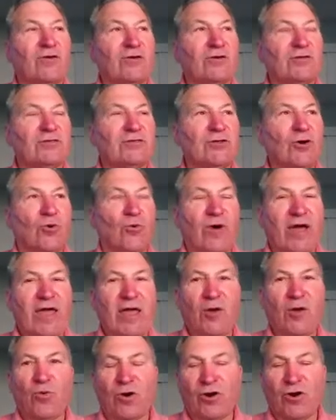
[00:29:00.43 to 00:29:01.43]
There's no
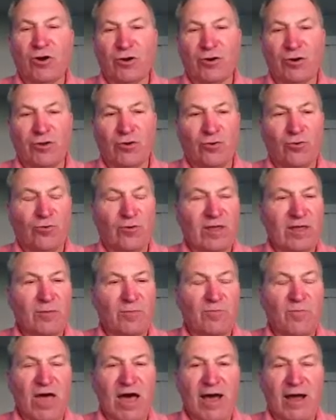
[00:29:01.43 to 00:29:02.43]
way we're going to
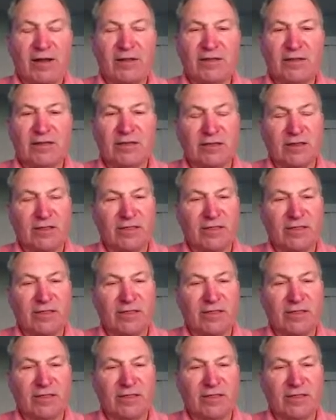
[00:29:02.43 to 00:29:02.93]
impact